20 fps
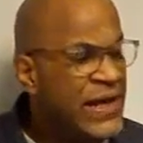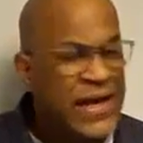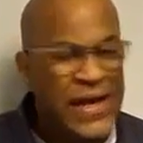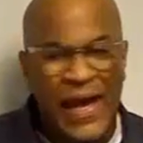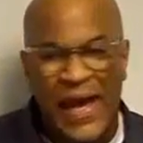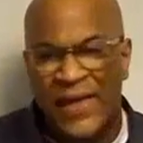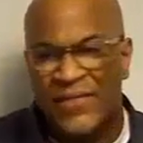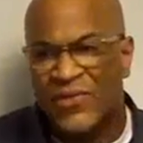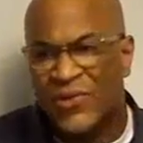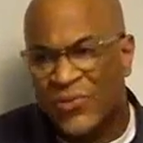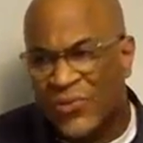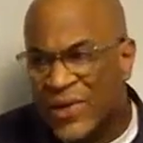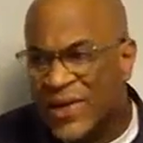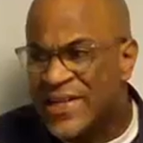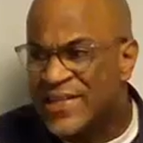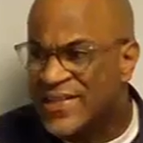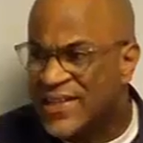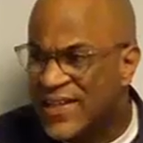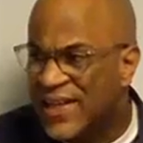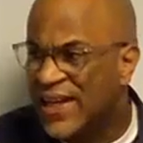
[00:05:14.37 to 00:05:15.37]
And the
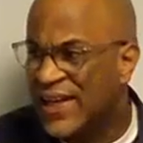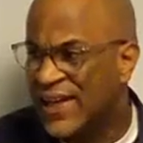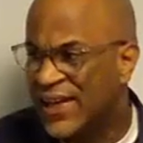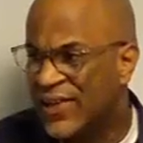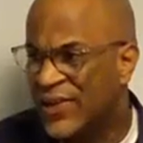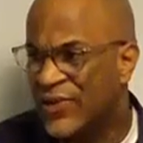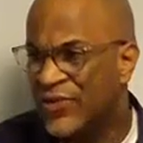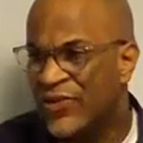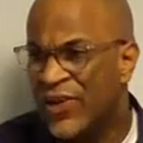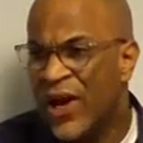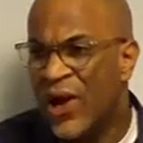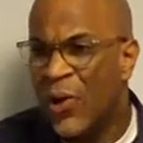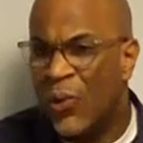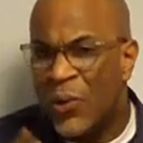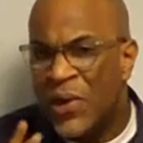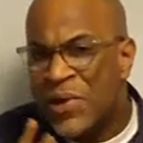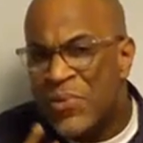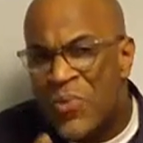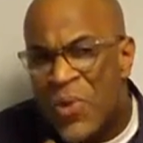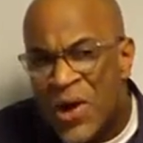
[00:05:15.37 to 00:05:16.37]
reason is we
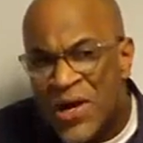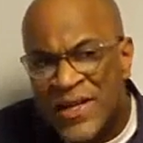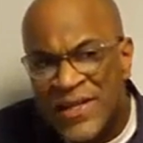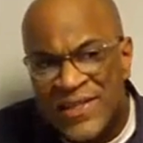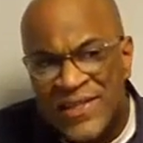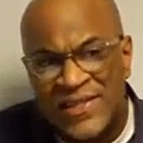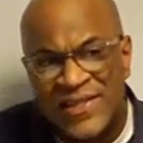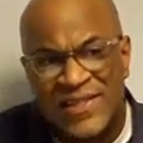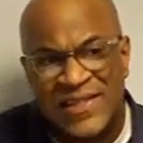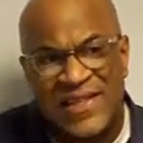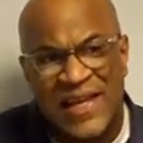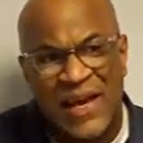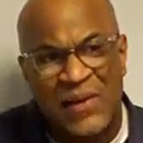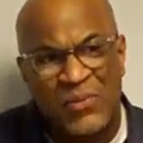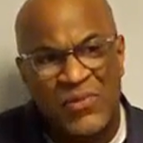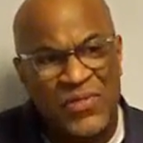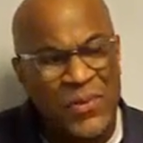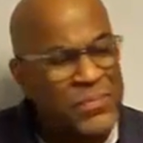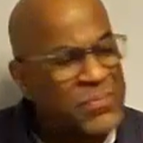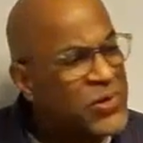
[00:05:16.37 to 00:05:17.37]
wanted to stay with
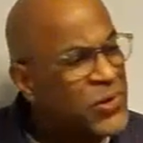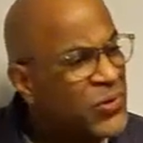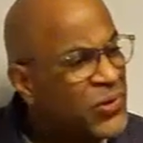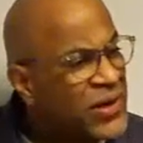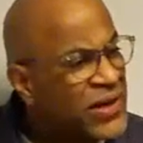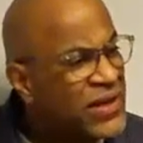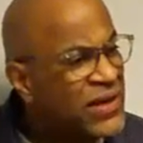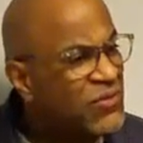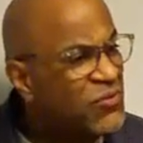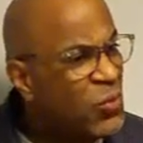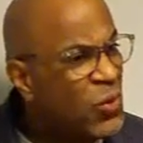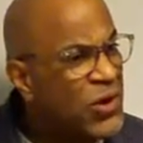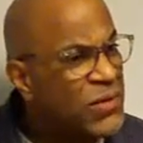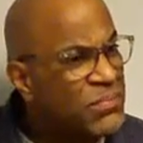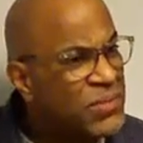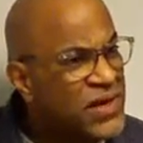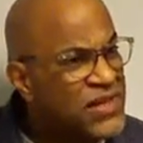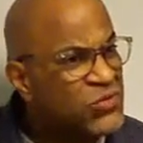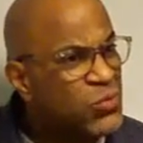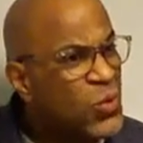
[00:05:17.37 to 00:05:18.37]
the purity of
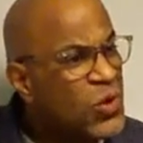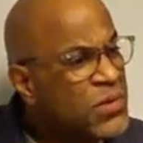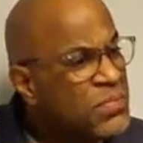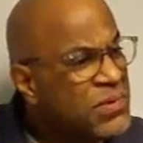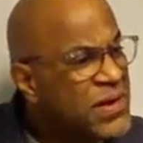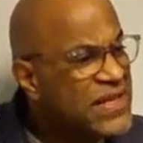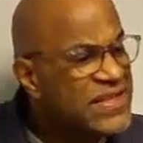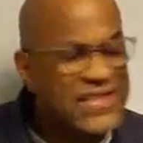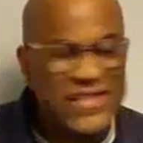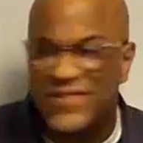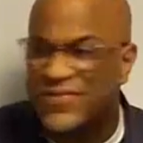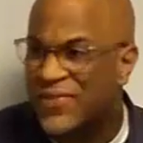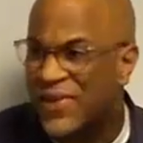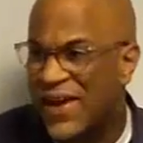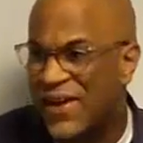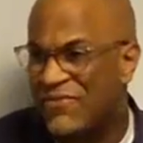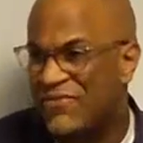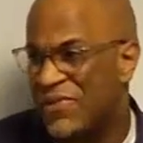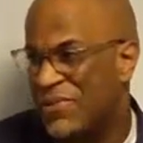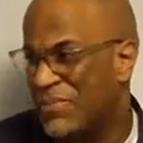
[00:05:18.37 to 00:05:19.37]
WordPress. WordPress is for
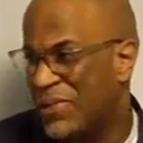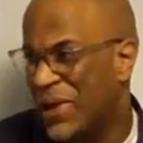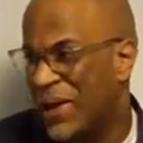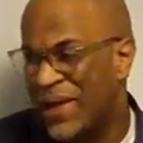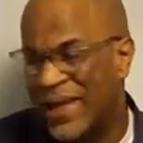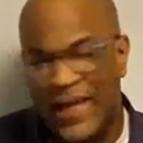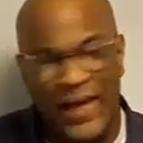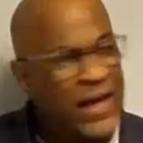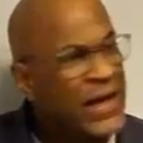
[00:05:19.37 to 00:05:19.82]
everybody.